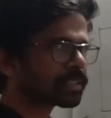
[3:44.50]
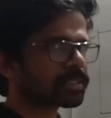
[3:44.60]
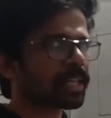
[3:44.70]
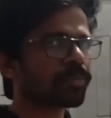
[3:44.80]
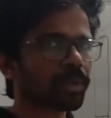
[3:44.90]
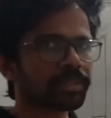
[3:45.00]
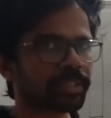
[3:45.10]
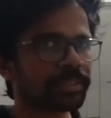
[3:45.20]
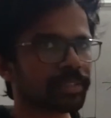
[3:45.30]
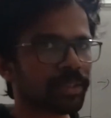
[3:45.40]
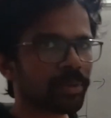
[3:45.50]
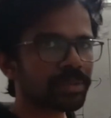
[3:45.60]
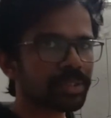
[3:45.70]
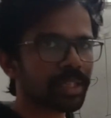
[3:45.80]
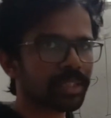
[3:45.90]
understands ones and
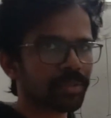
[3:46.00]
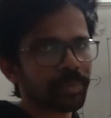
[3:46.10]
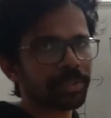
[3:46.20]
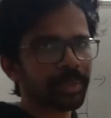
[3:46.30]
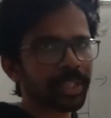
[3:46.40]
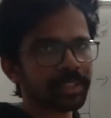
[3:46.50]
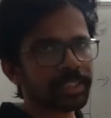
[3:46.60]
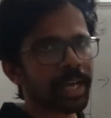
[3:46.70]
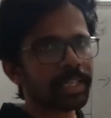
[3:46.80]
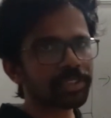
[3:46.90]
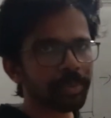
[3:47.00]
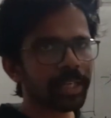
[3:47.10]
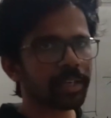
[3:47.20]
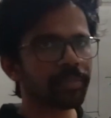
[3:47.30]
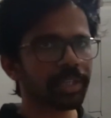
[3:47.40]
zeros, so which means it has to
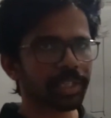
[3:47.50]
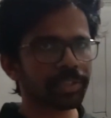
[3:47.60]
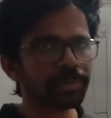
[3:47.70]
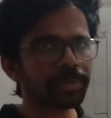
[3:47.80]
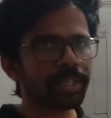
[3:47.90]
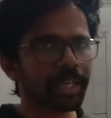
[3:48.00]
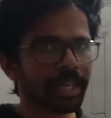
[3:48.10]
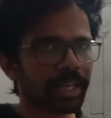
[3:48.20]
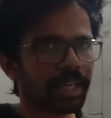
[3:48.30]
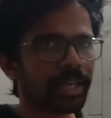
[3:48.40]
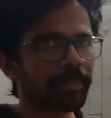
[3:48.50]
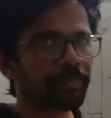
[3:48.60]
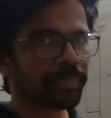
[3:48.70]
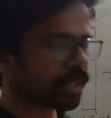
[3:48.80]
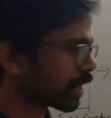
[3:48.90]
be converted to a
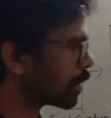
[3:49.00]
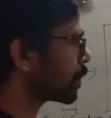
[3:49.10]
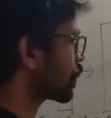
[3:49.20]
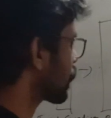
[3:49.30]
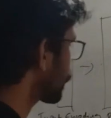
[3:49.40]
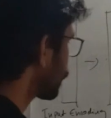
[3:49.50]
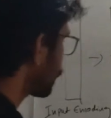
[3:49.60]
number.